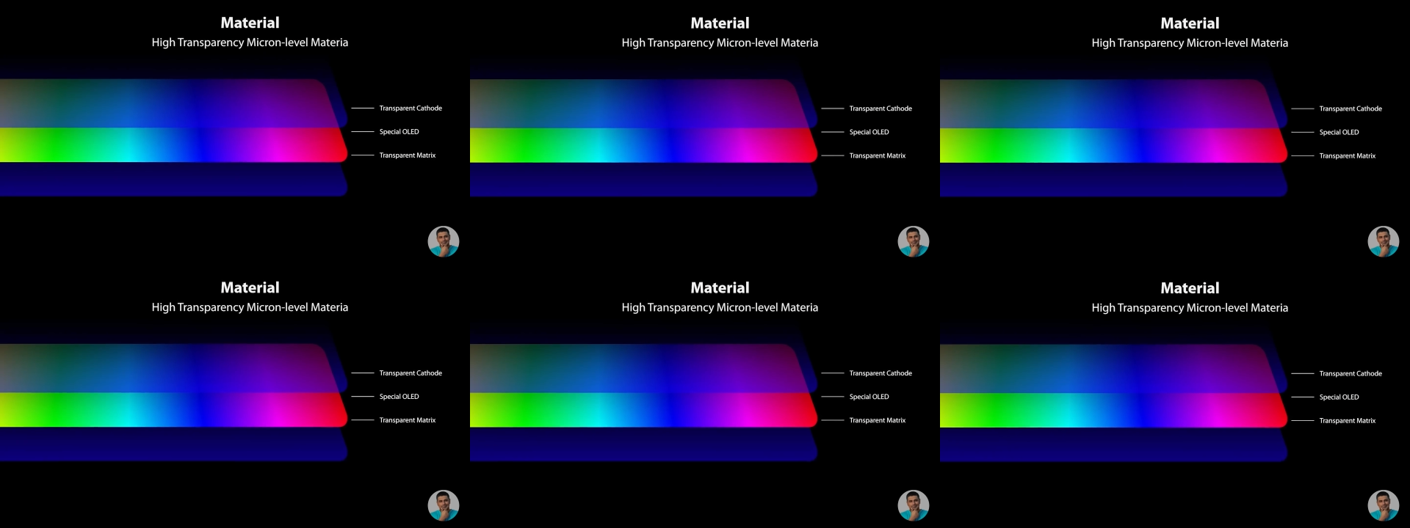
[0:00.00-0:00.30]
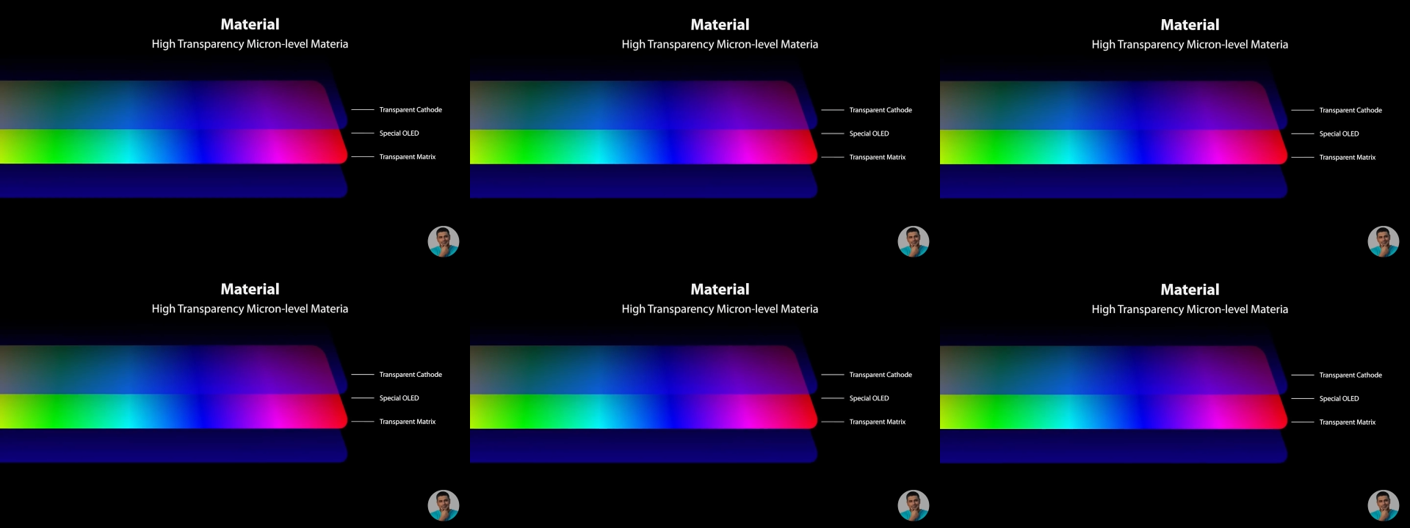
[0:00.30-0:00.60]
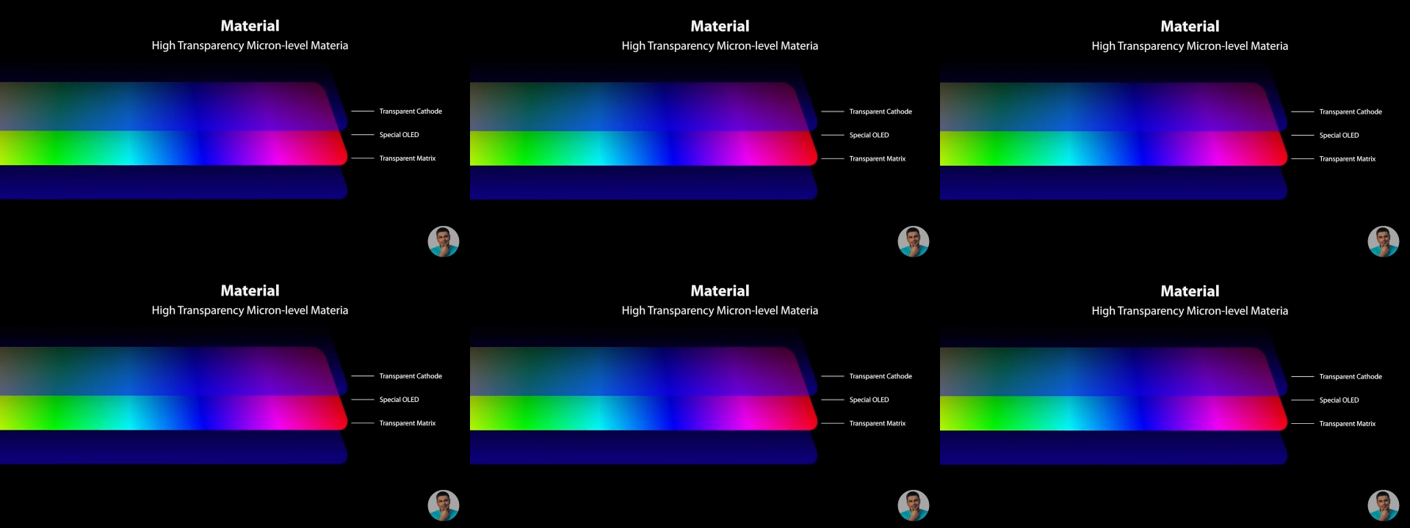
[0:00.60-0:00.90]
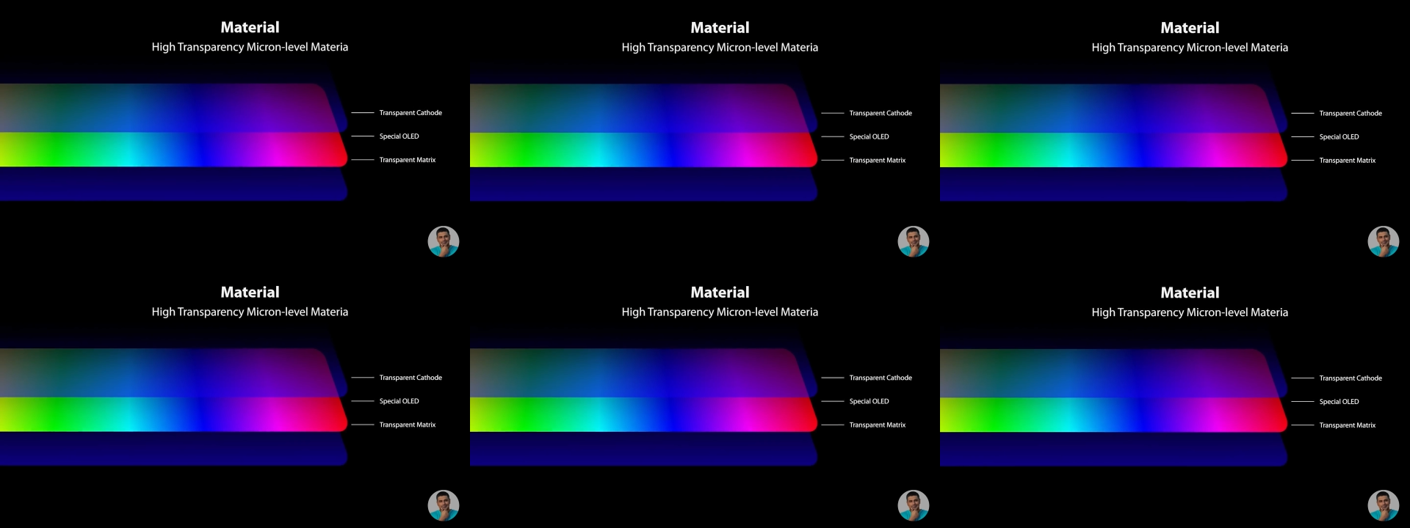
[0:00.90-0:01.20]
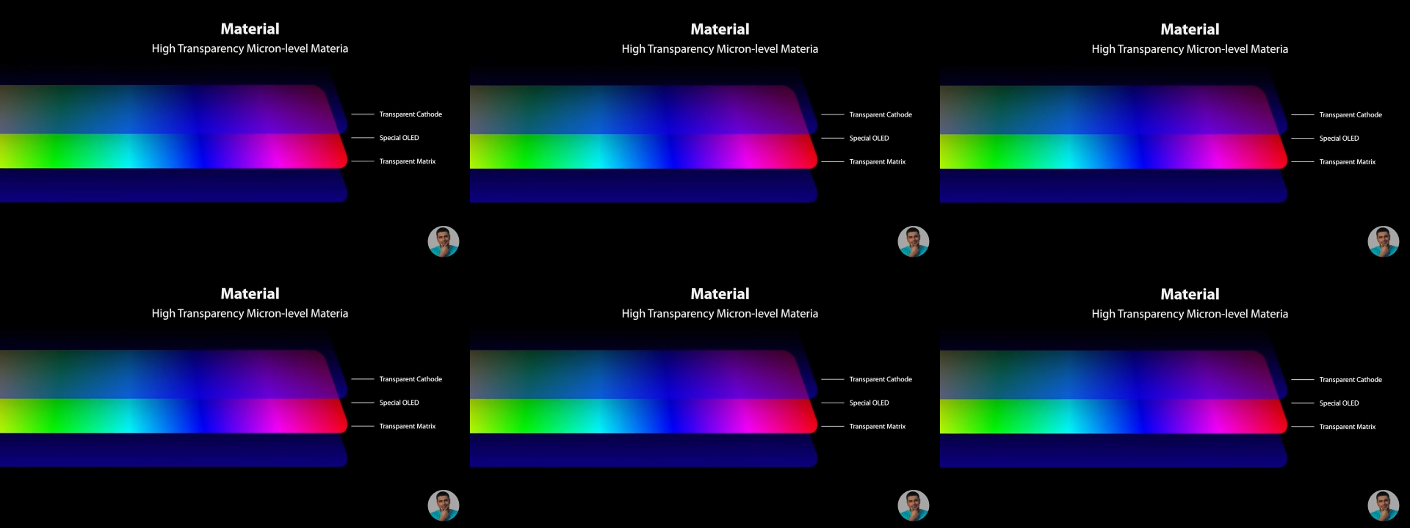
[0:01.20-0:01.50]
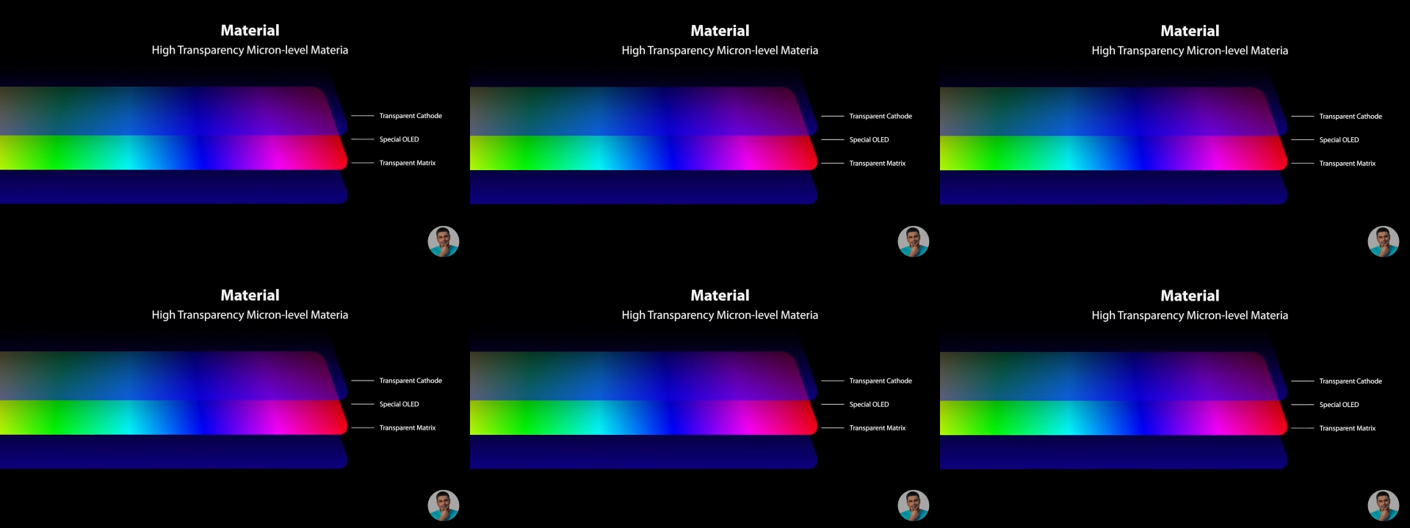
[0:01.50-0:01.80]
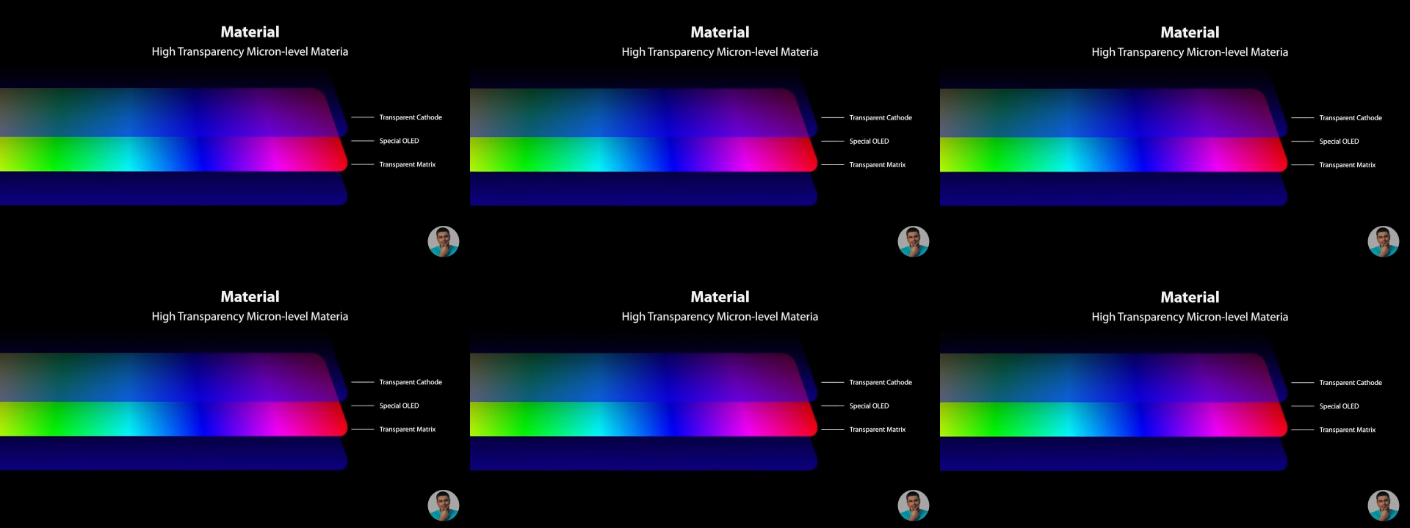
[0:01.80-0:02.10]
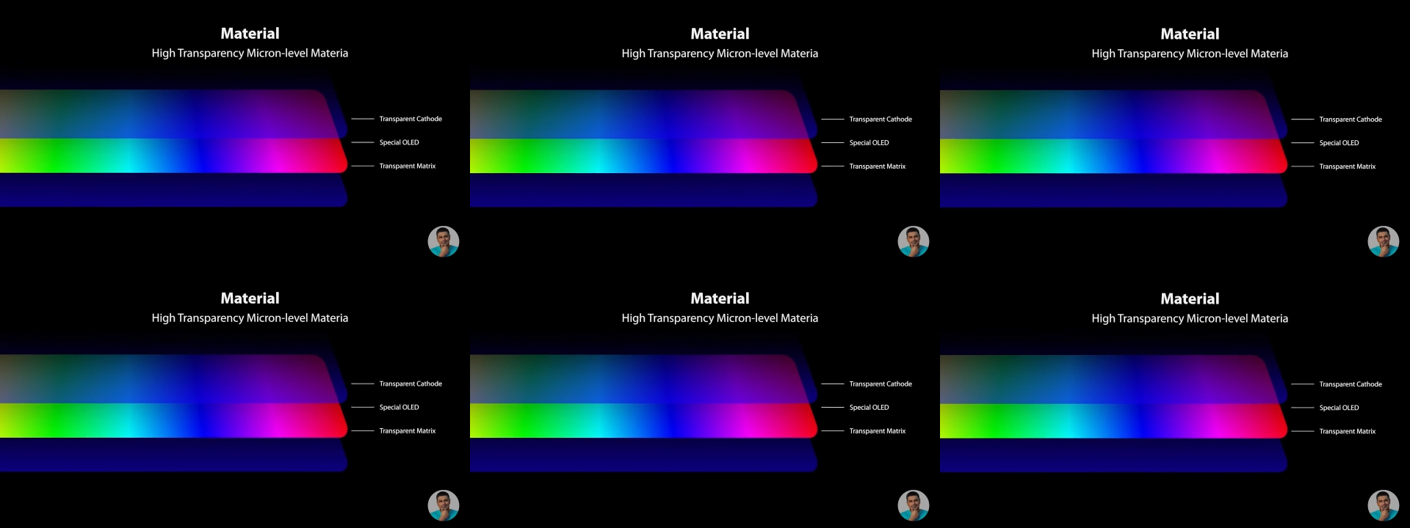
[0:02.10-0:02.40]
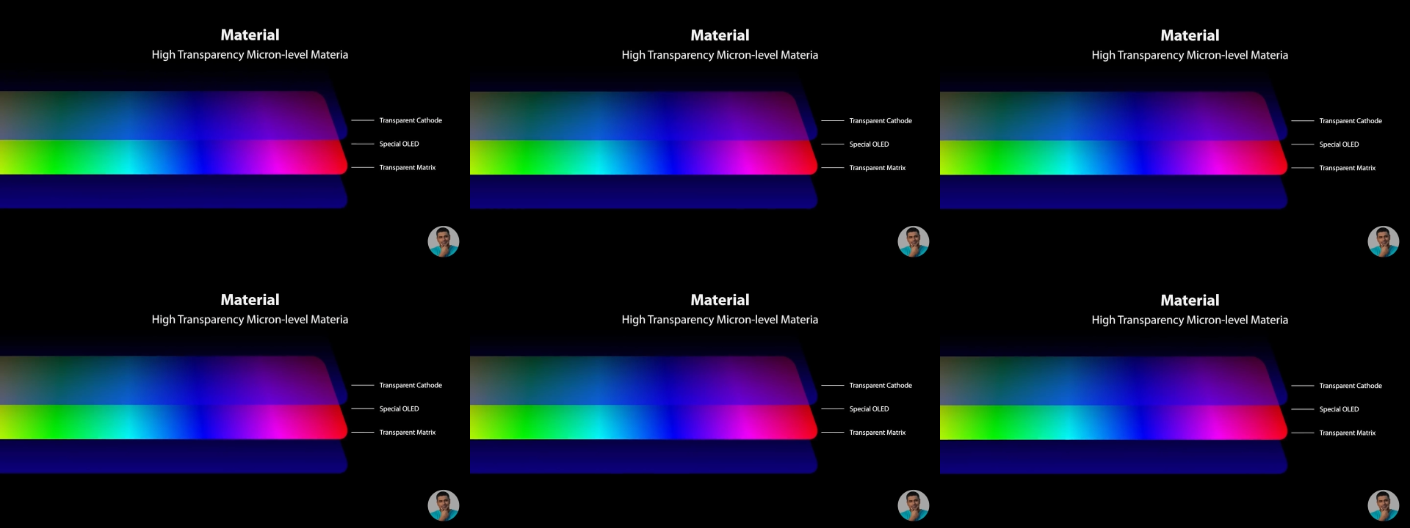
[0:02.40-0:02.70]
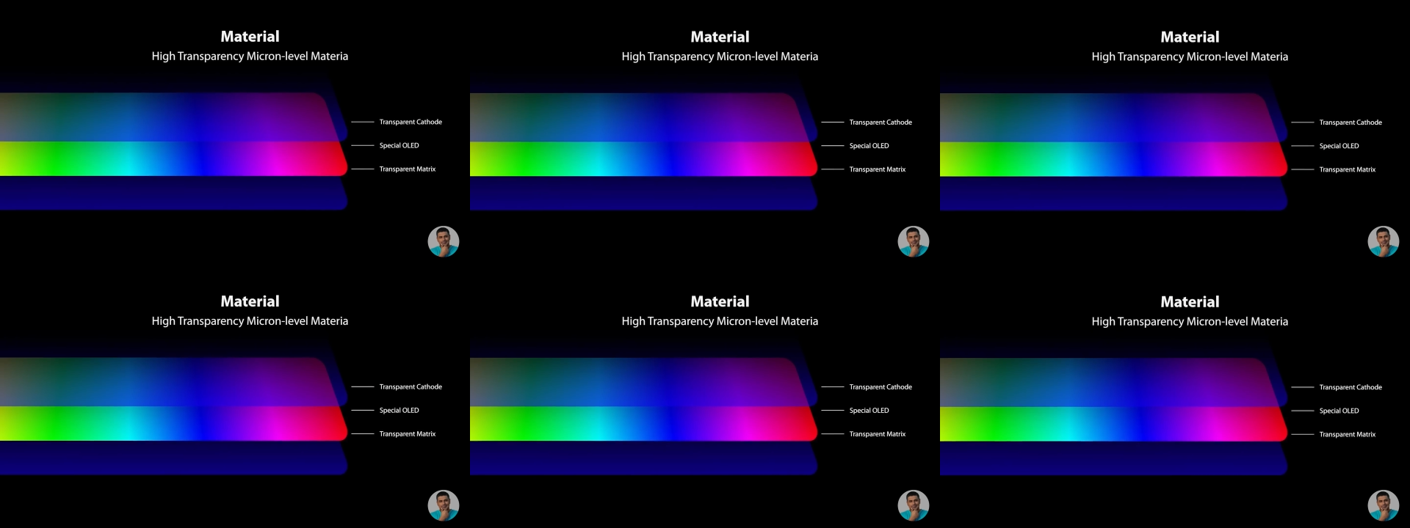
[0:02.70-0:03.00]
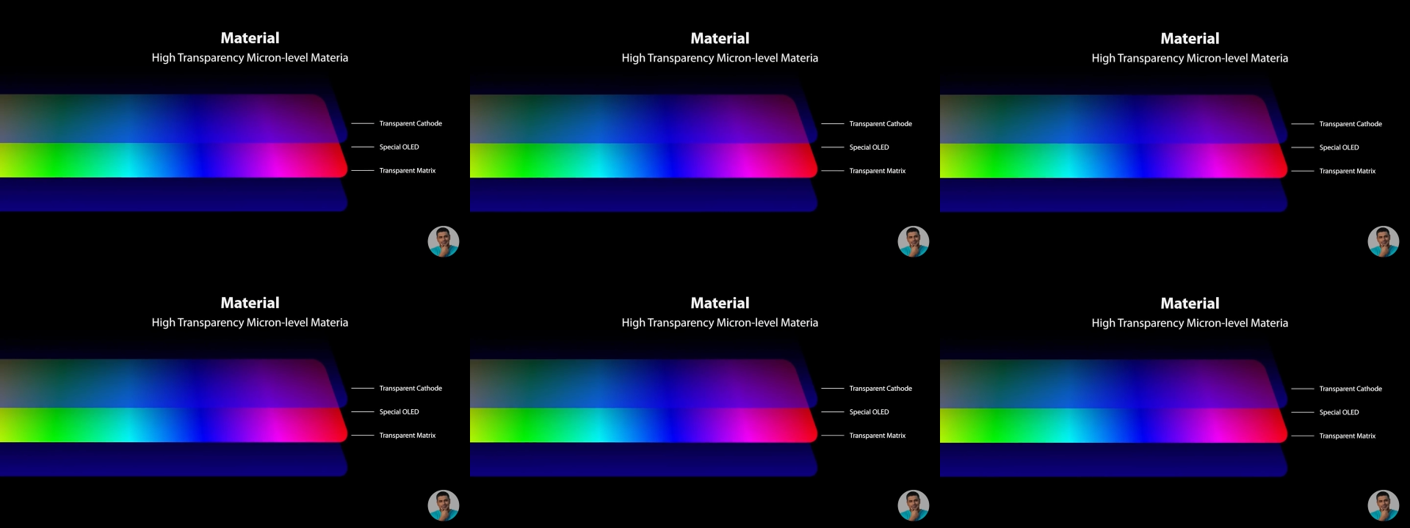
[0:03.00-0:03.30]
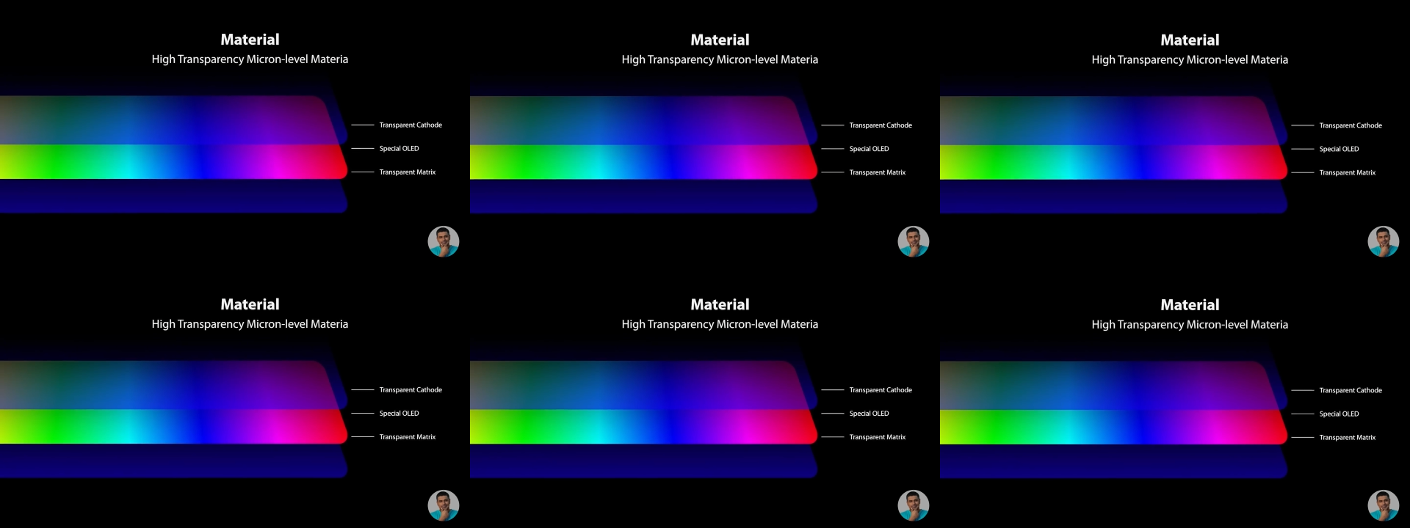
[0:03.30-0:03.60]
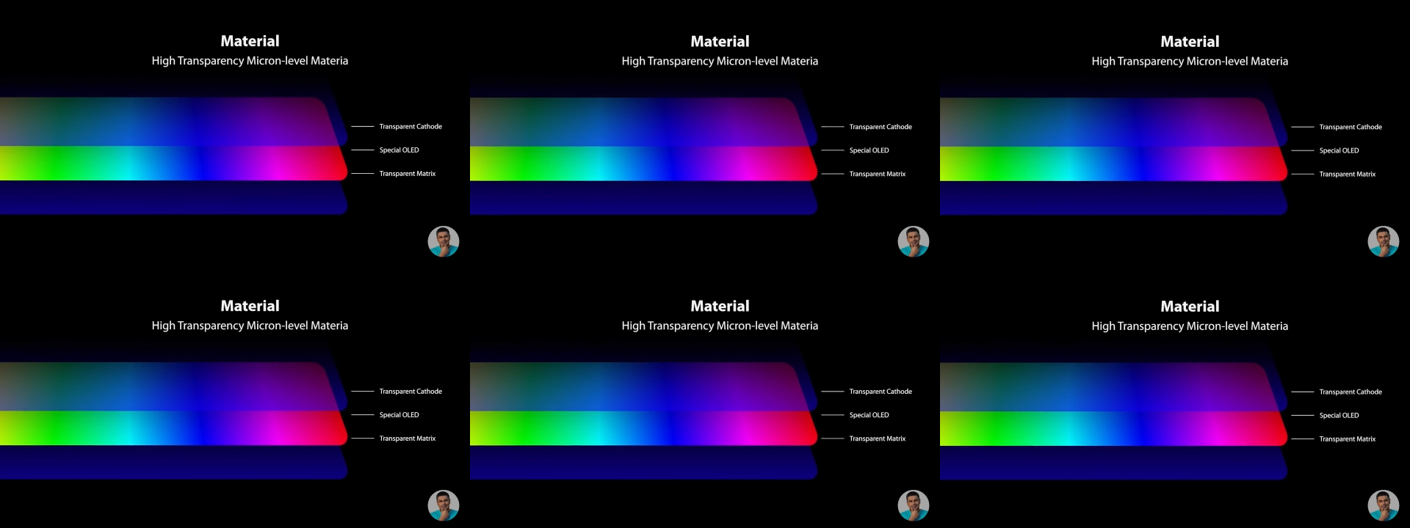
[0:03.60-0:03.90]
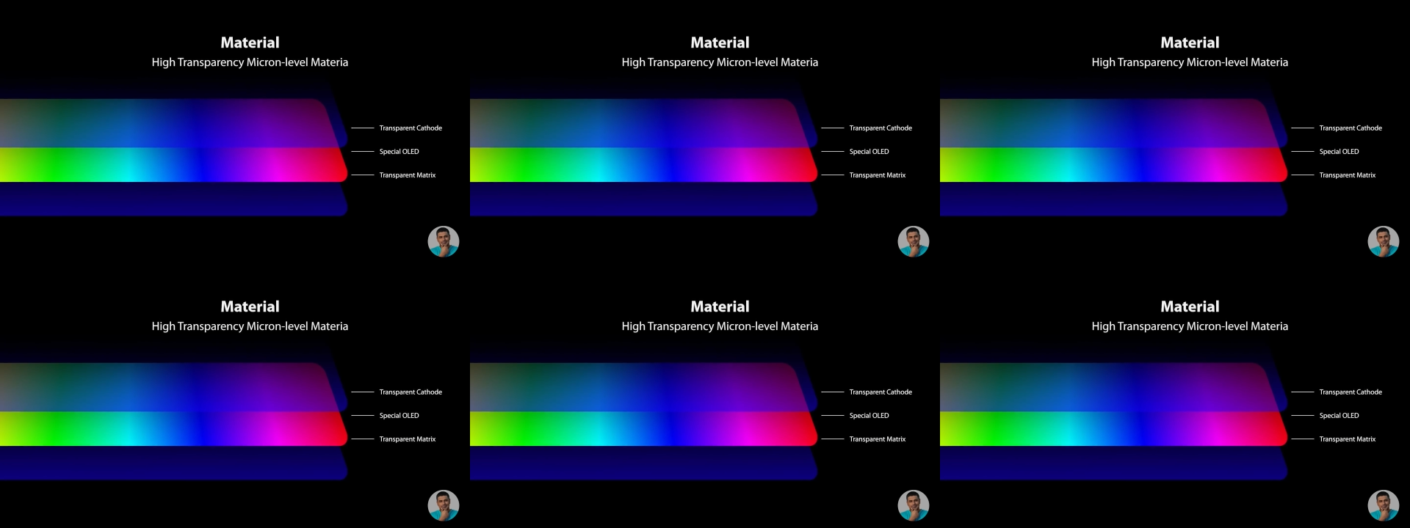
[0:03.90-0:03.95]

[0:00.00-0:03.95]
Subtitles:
(no speaker visible)